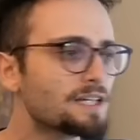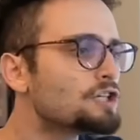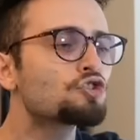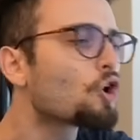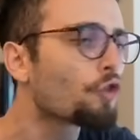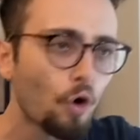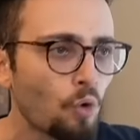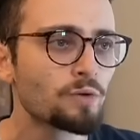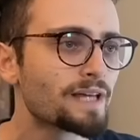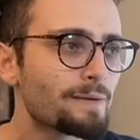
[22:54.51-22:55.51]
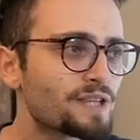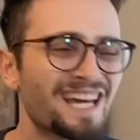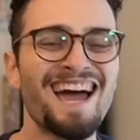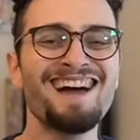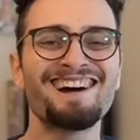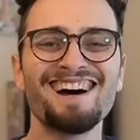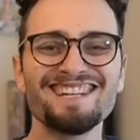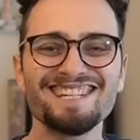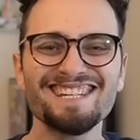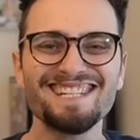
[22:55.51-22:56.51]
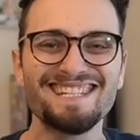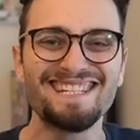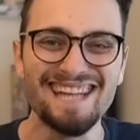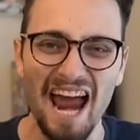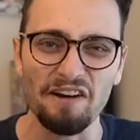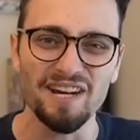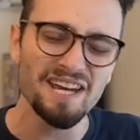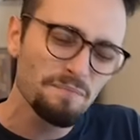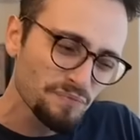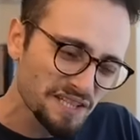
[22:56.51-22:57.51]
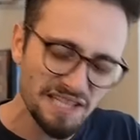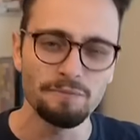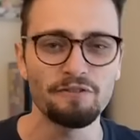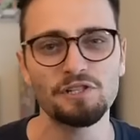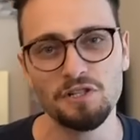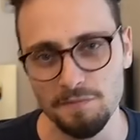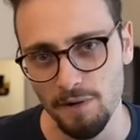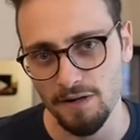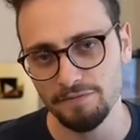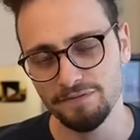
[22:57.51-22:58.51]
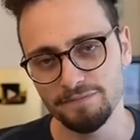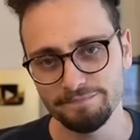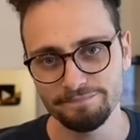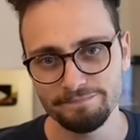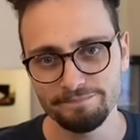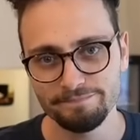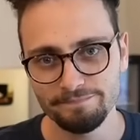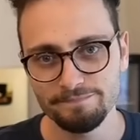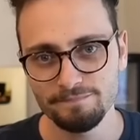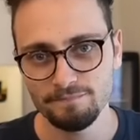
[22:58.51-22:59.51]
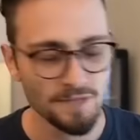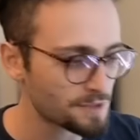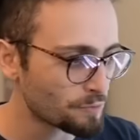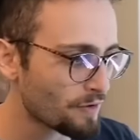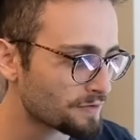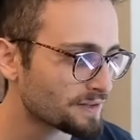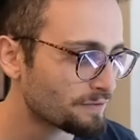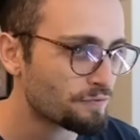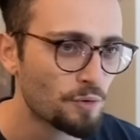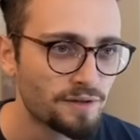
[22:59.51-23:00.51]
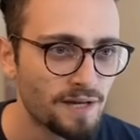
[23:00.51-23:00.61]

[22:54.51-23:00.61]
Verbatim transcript: He saw the whole damn thing because he's Garry Kimovich Kasparov. Let's move on to the fourth